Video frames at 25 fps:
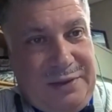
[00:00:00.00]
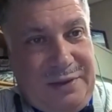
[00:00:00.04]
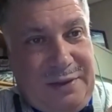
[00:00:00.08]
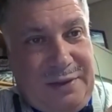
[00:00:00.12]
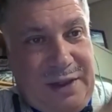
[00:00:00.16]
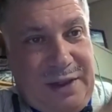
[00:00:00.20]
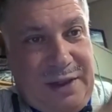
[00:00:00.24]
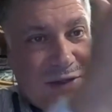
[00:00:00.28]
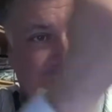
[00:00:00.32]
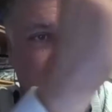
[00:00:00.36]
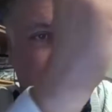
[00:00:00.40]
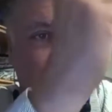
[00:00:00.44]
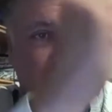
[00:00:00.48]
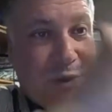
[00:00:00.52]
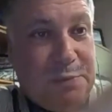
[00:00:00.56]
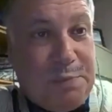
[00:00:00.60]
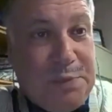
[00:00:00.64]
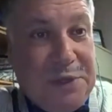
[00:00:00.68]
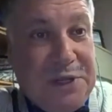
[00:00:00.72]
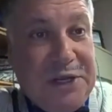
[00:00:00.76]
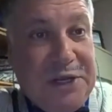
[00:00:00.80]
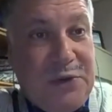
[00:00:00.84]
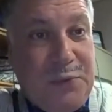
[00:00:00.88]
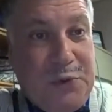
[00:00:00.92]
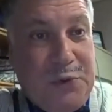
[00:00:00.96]
Lights start to
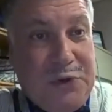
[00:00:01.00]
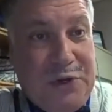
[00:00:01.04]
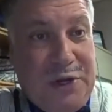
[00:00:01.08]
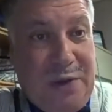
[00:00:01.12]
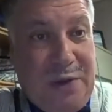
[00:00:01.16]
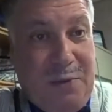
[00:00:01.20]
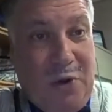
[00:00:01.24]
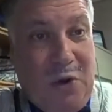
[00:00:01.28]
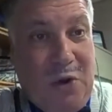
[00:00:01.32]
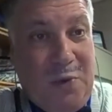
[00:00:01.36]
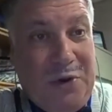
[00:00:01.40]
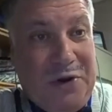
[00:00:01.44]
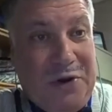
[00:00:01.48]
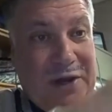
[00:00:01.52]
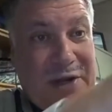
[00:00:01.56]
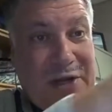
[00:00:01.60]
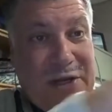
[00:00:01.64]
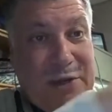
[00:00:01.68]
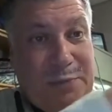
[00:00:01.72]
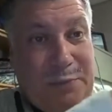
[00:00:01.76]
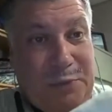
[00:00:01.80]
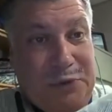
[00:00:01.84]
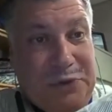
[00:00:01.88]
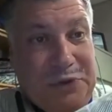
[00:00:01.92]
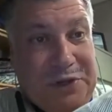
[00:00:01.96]
blink. When you come home at night,
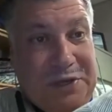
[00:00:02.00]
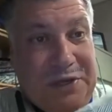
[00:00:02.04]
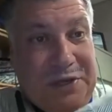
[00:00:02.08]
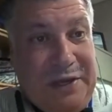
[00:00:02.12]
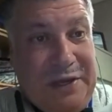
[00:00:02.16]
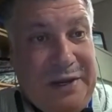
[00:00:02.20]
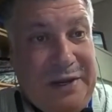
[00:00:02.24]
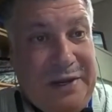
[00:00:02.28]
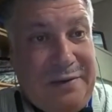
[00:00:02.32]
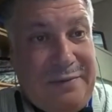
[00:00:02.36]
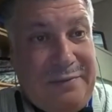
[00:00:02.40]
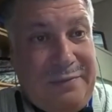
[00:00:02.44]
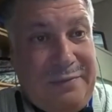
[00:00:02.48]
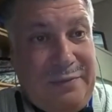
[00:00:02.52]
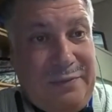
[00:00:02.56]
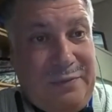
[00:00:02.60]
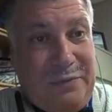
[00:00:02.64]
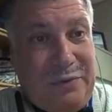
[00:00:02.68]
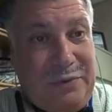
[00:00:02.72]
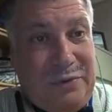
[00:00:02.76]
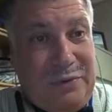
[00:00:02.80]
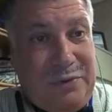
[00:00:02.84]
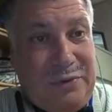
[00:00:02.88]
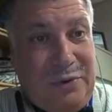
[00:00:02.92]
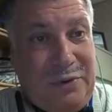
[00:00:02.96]
you put the key in,
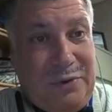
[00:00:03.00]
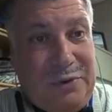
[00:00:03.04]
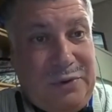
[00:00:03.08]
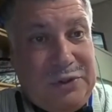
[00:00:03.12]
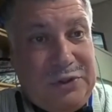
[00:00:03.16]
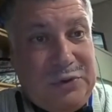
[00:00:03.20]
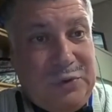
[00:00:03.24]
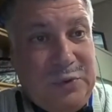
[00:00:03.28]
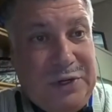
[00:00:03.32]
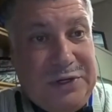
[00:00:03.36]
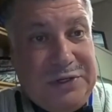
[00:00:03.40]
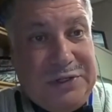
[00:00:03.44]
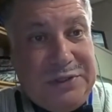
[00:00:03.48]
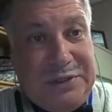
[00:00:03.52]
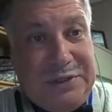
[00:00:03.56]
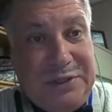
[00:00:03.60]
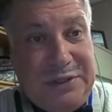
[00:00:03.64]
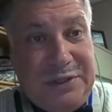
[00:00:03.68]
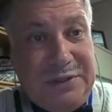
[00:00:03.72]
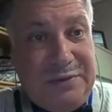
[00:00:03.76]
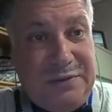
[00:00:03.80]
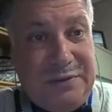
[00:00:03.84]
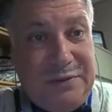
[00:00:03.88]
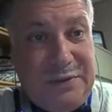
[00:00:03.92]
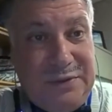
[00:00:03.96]
turn the switch,
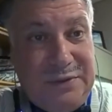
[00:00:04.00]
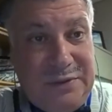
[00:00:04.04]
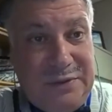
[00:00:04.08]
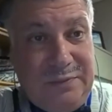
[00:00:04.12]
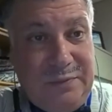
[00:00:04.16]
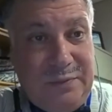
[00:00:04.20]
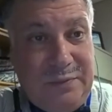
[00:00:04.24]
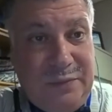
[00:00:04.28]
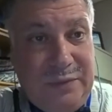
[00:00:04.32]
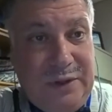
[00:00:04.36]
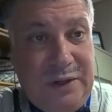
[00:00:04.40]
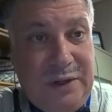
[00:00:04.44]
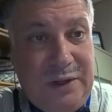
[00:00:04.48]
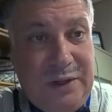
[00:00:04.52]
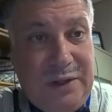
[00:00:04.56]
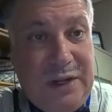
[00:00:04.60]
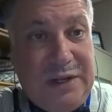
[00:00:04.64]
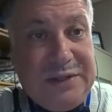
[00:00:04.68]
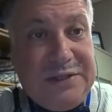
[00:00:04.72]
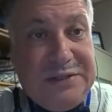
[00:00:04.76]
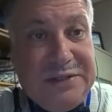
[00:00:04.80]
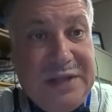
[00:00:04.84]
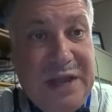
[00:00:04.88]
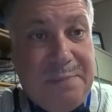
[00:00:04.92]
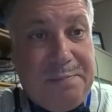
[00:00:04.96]
the
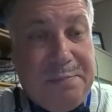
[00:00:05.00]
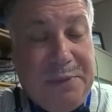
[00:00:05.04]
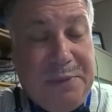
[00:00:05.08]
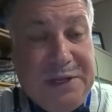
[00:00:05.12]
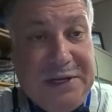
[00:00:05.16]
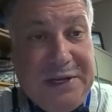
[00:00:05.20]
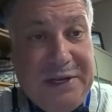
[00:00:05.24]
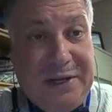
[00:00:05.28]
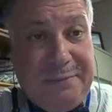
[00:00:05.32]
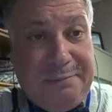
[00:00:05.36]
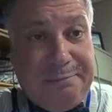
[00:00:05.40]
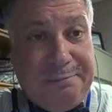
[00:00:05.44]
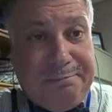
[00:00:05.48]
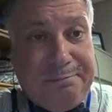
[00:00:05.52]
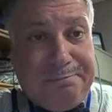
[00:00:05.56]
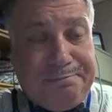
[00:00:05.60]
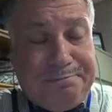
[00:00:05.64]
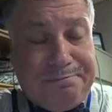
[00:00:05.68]
lights stop blinking.